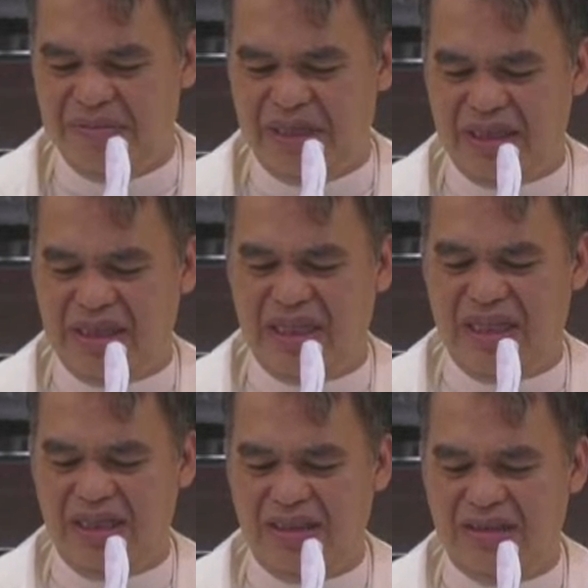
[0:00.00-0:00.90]
But
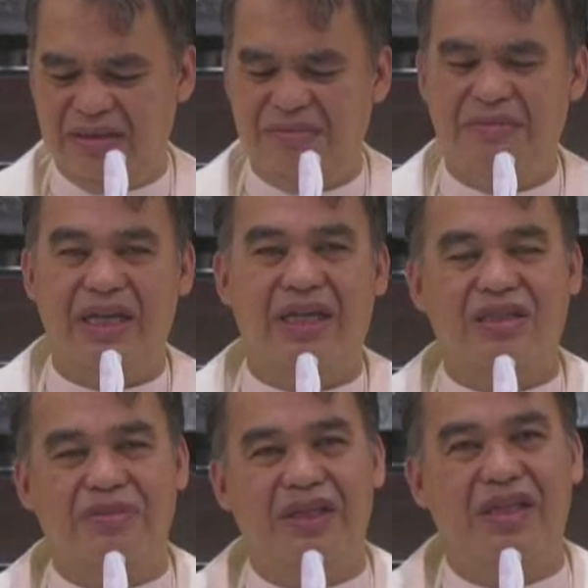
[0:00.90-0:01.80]
my
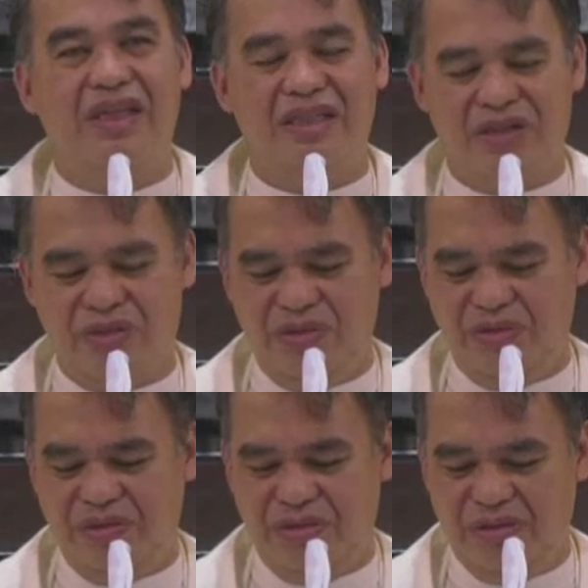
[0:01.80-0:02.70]
experience
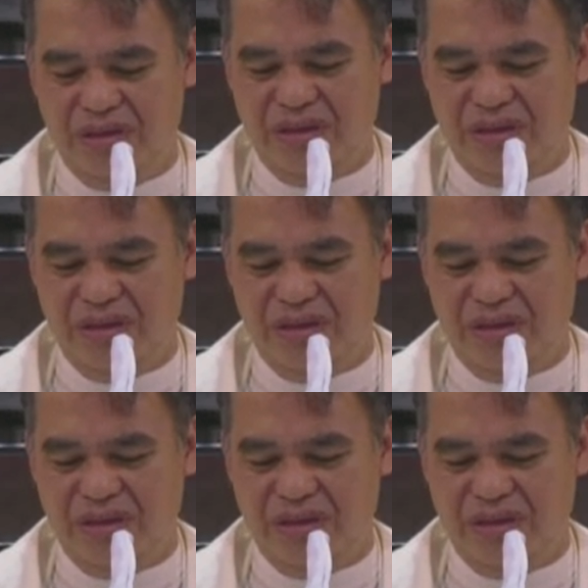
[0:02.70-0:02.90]
too,